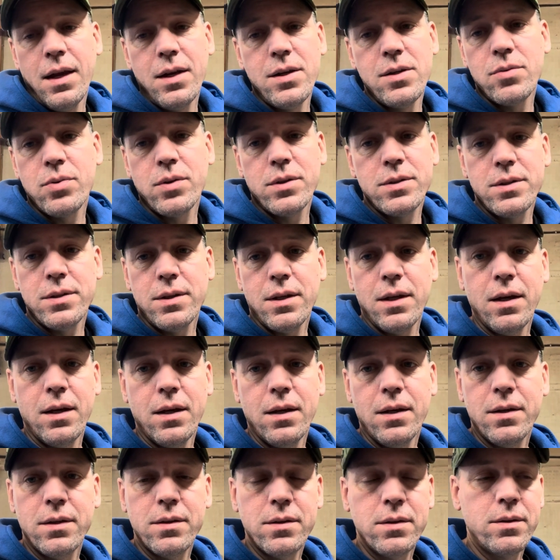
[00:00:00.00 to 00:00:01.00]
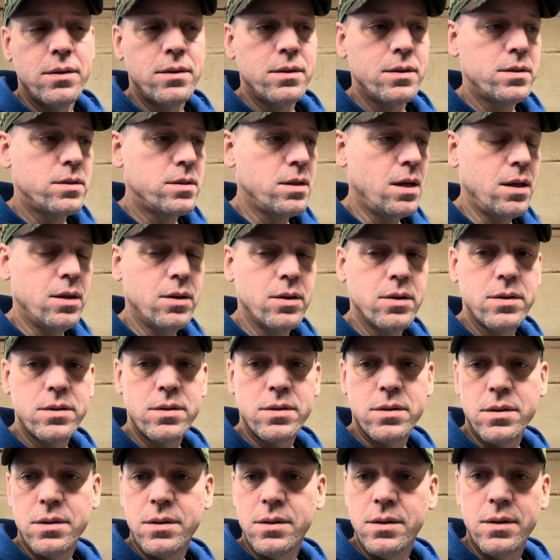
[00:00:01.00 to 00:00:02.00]
just wasn't thinking.
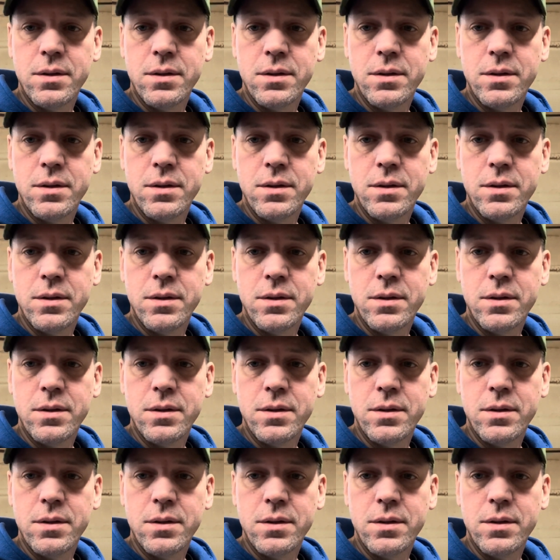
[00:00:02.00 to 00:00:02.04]
Stainless,